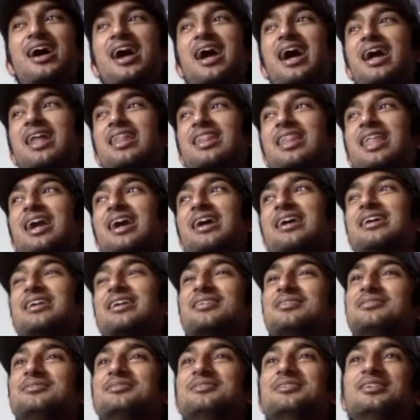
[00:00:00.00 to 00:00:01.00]
And
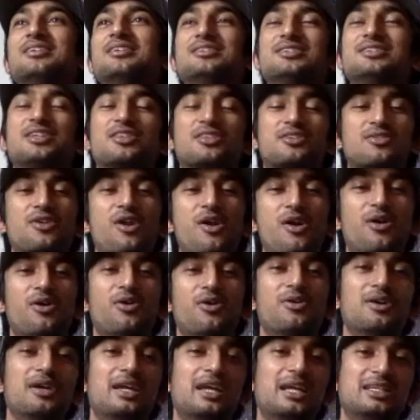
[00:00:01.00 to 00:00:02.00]
like to
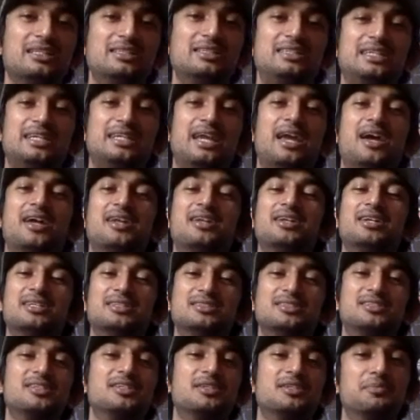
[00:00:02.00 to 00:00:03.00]
throw Indiana
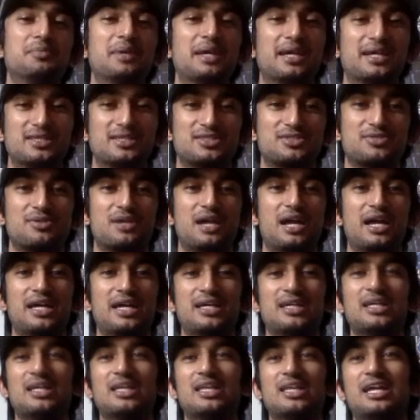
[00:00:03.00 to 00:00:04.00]
into the mix,
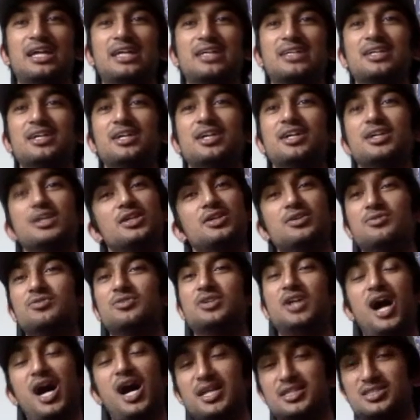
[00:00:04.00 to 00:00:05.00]
right? Like you've
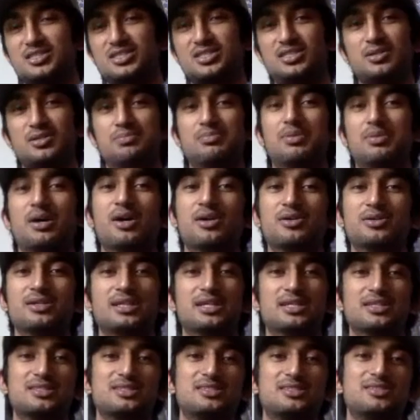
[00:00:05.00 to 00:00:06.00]
got
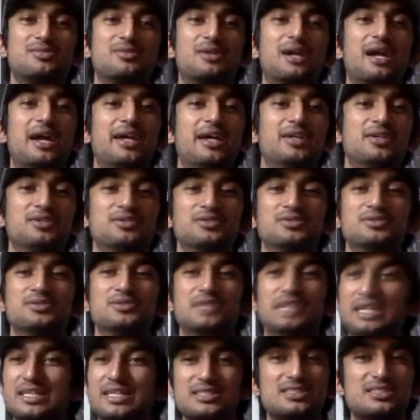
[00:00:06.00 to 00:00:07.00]
Sabonis, right, who
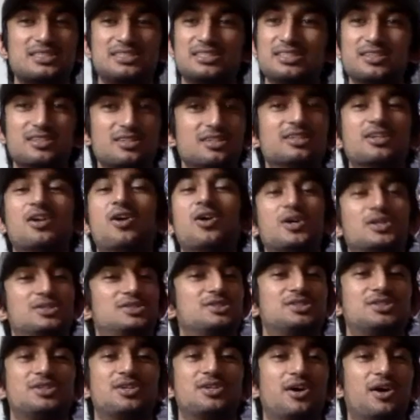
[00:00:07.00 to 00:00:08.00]
is still an
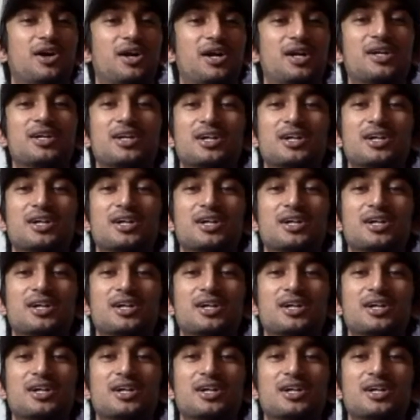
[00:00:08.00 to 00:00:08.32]
all-star.